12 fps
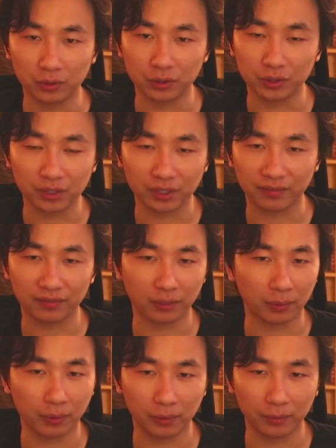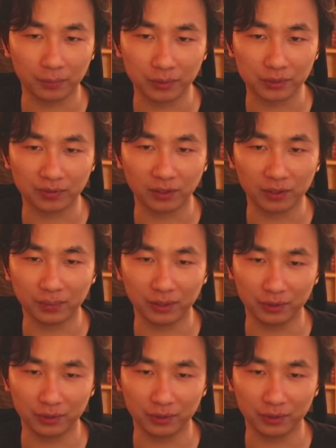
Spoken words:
usually if your opponent rebukes Volibear,